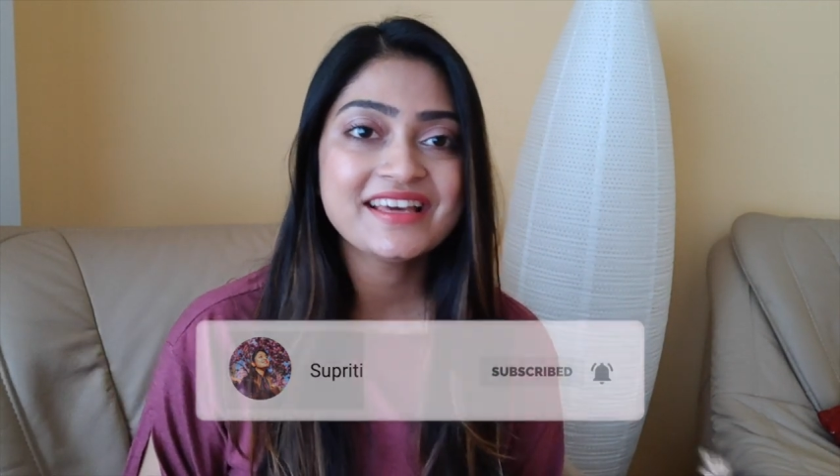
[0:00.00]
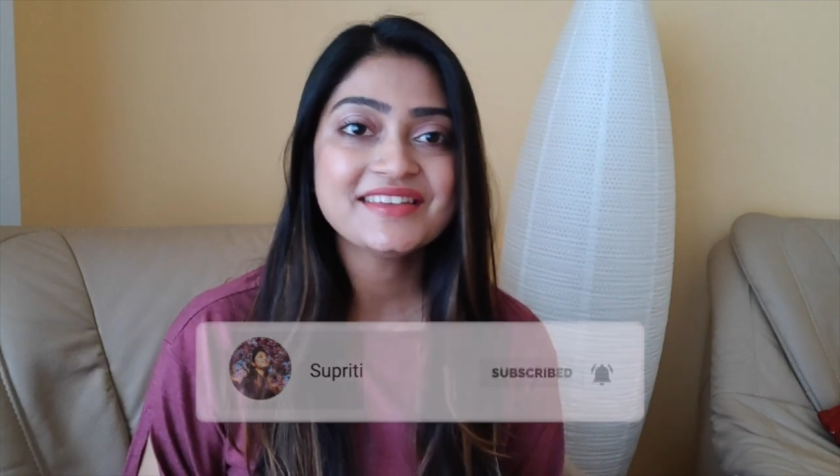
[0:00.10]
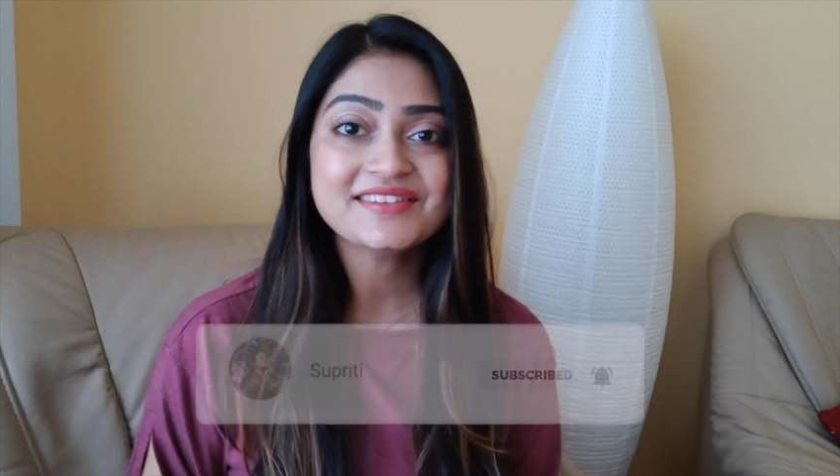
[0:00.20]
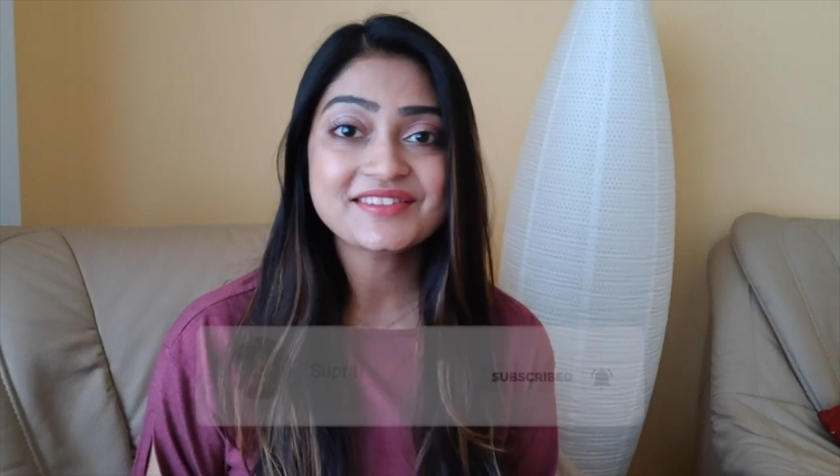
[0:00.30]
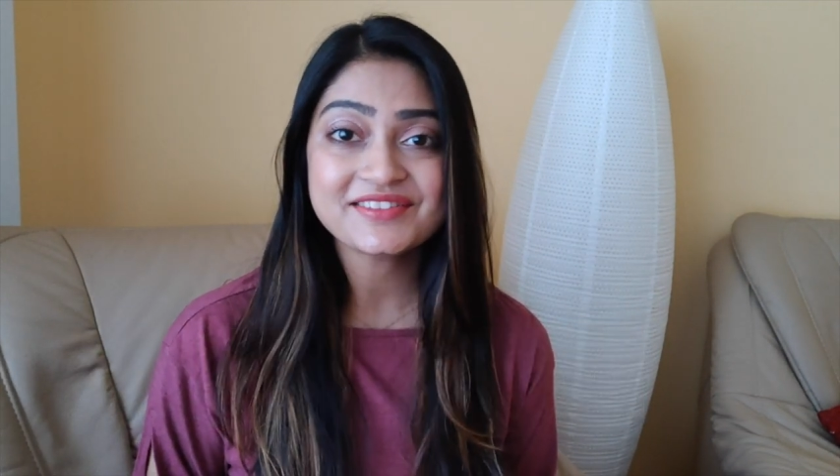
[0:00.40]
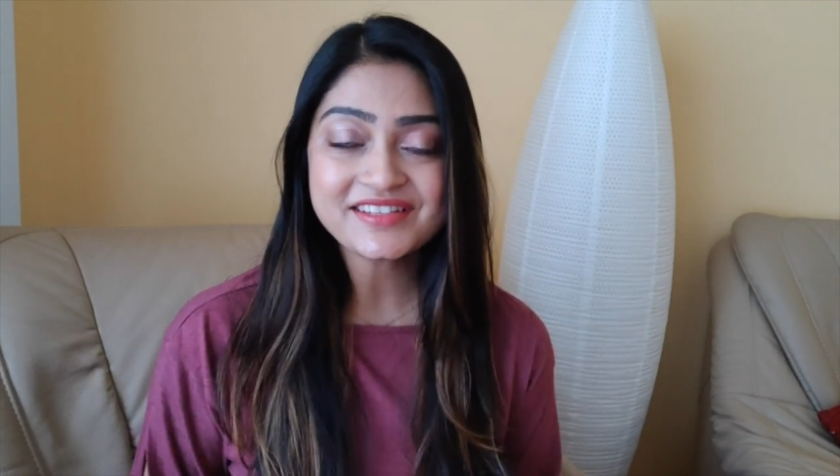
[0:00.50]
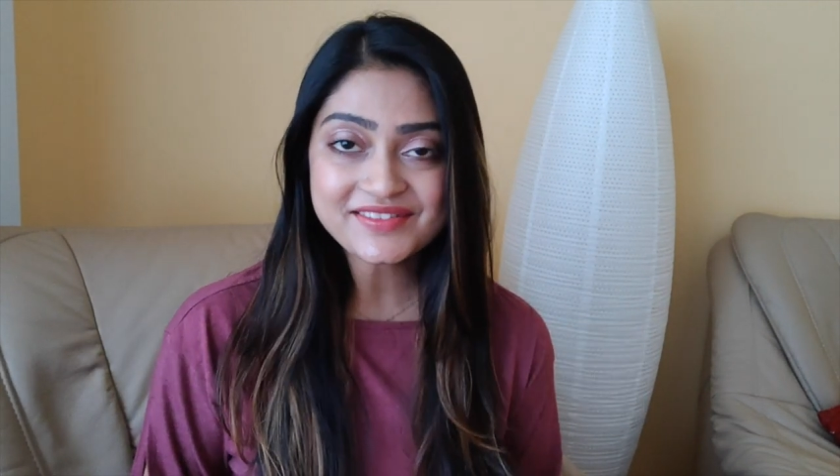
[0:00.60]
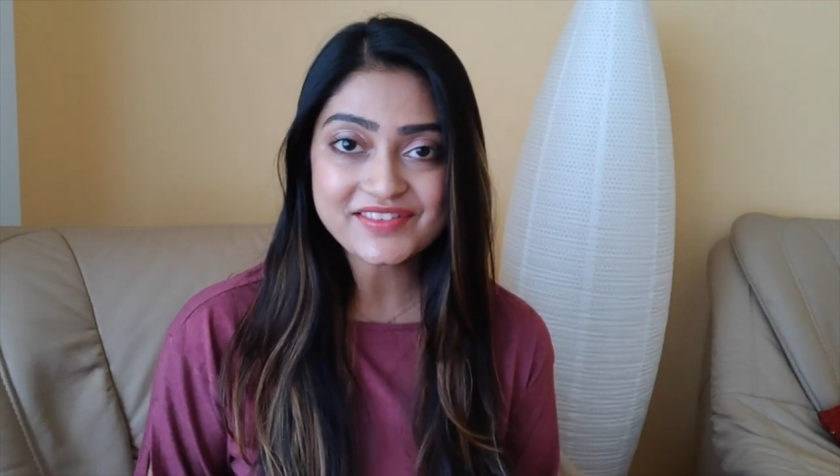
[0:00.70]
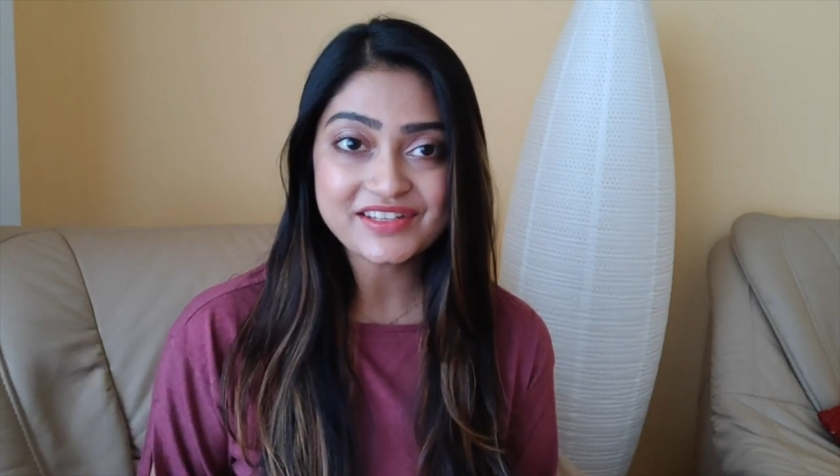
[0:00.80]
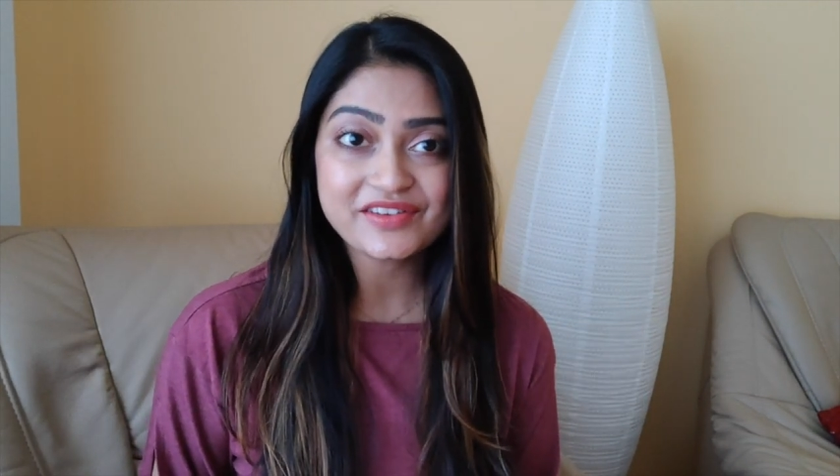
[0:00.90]
So today's
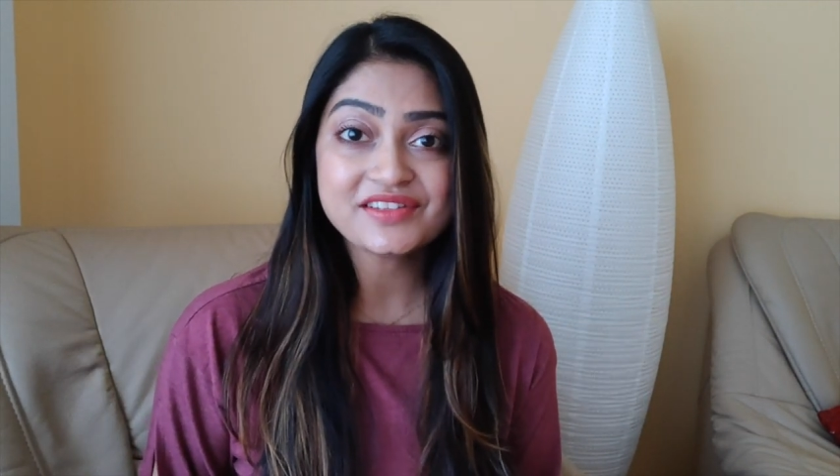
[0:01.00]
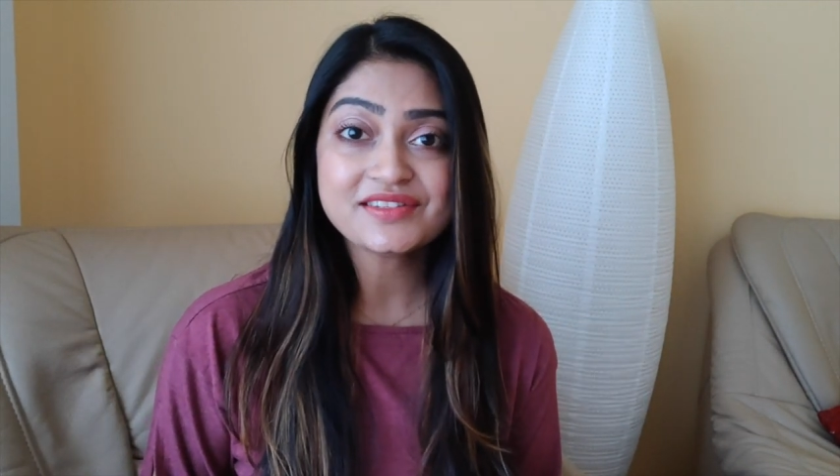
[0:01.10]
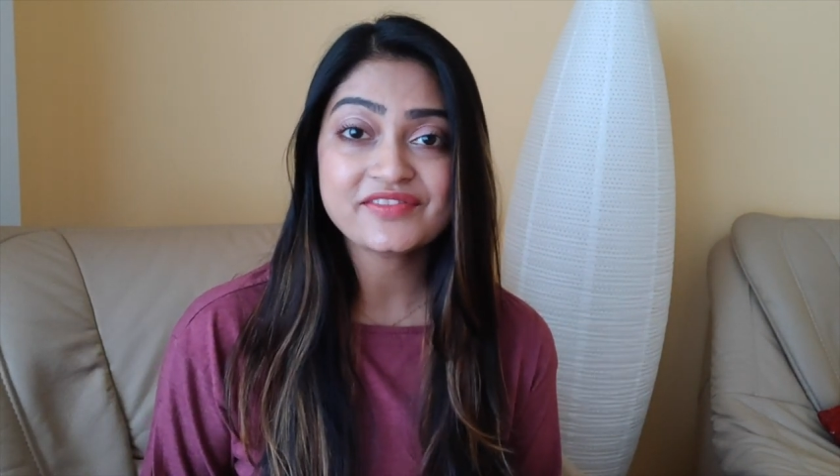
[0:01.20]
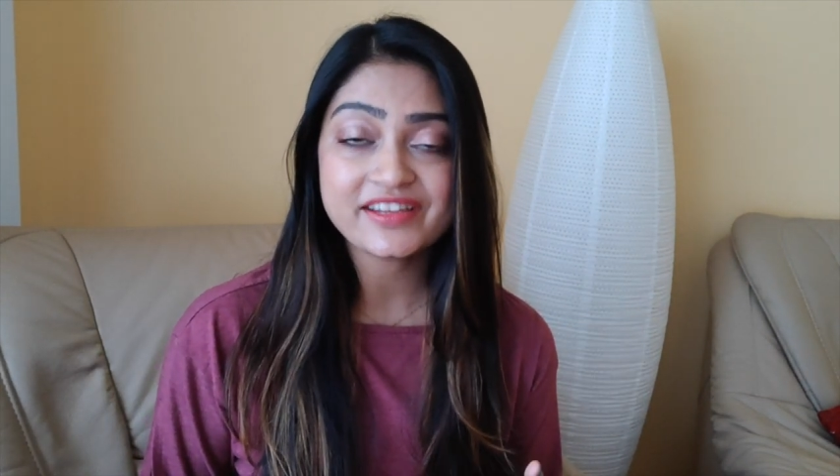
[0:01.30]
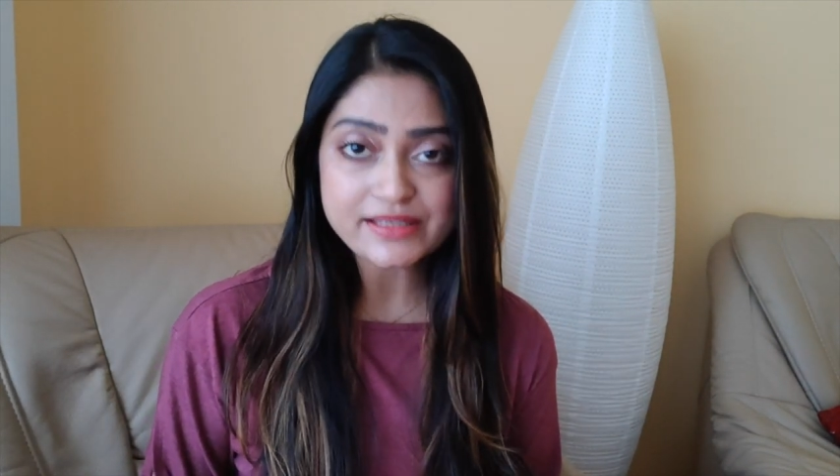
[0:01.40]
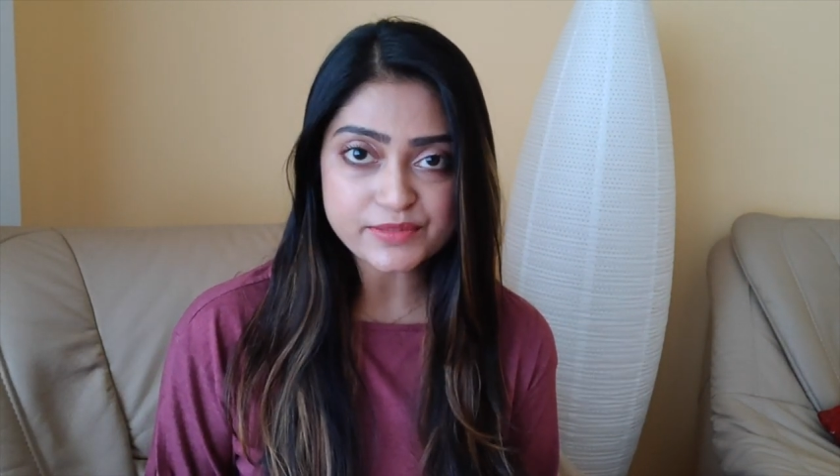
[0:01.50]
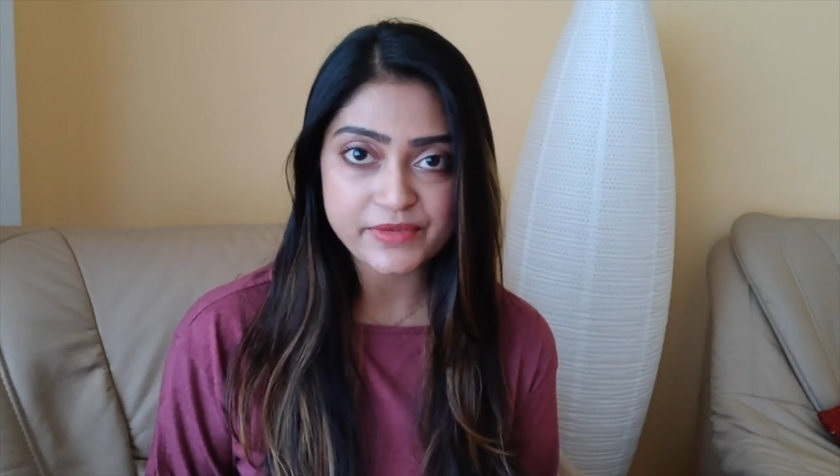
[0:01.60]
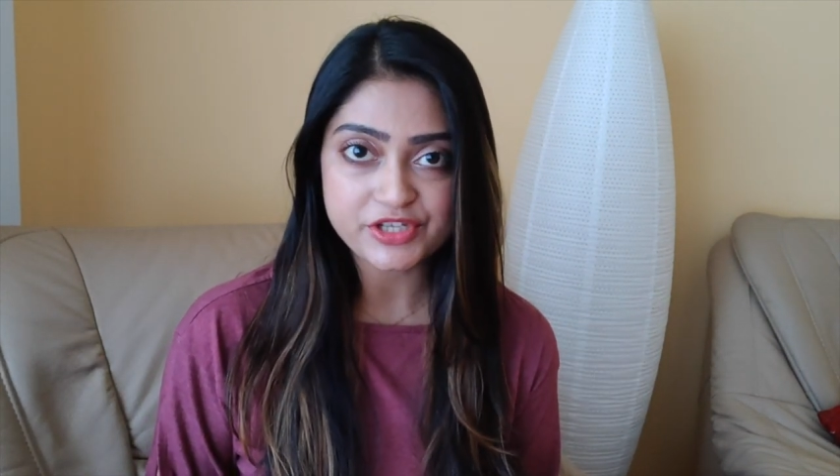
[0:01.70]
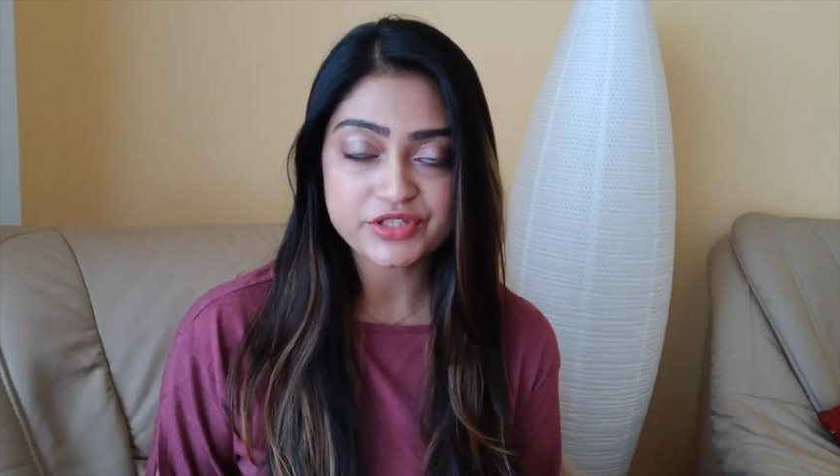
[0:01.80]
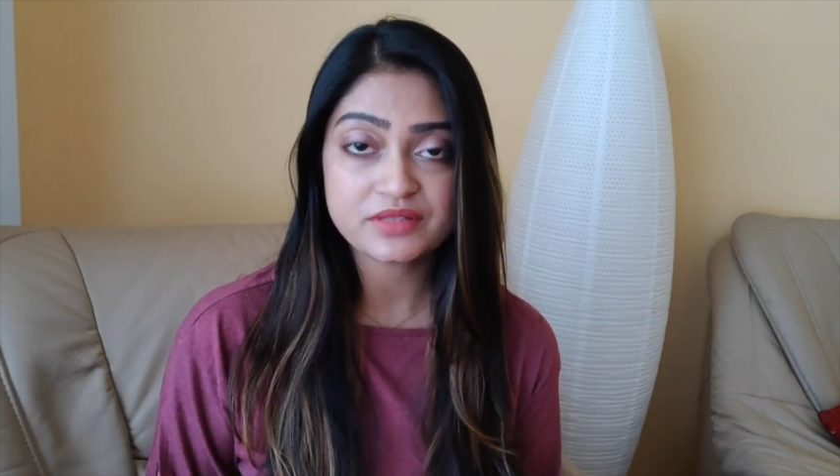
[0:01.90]
video is very
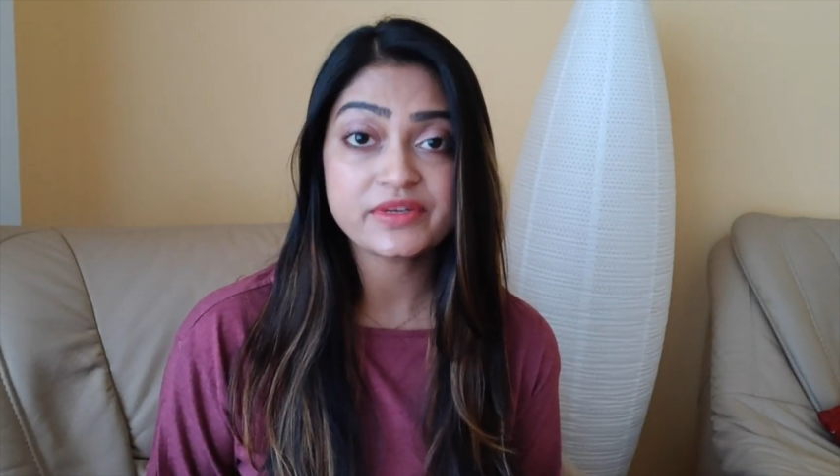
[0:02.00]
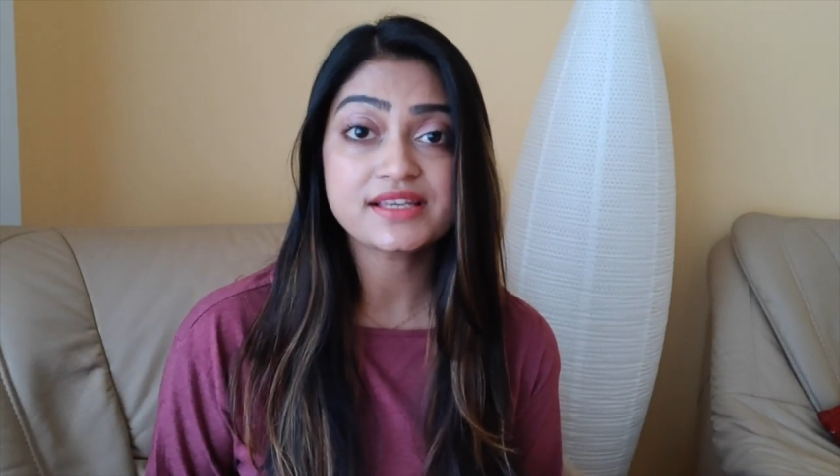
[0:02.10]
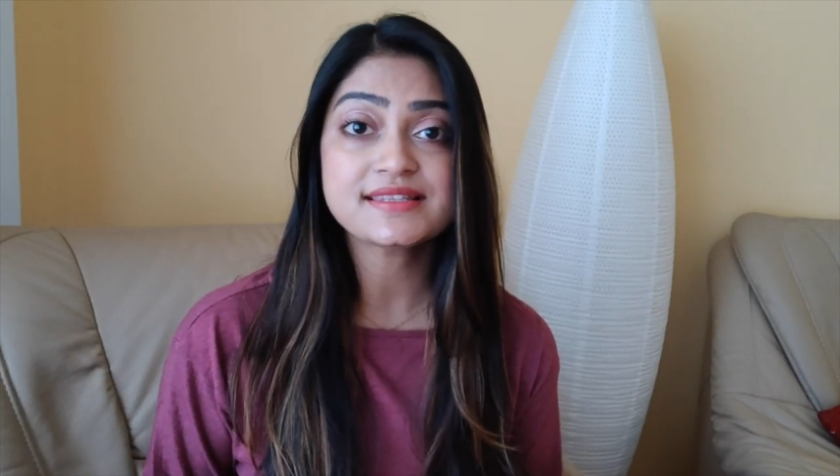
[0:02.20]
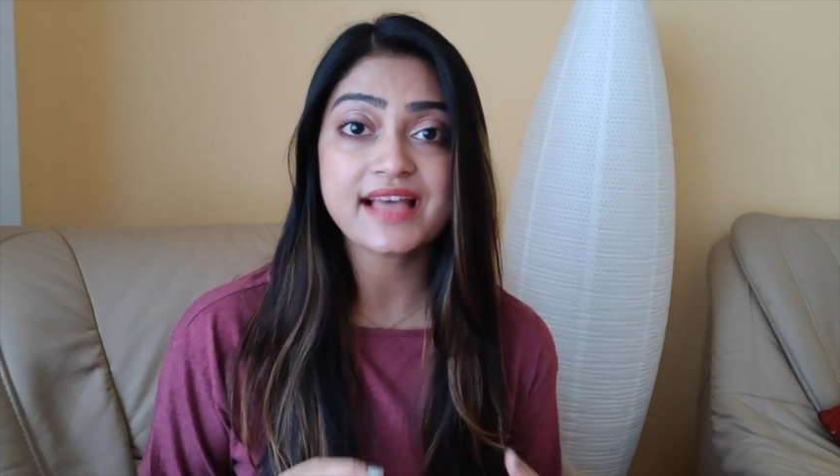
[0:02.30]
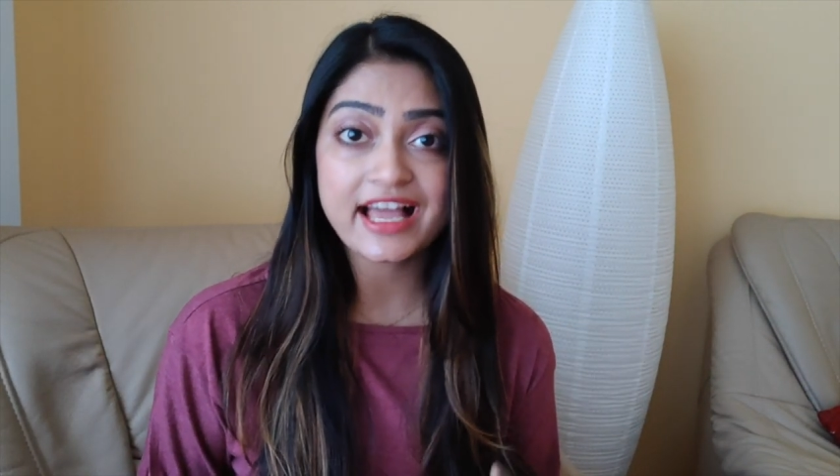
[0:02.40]
special because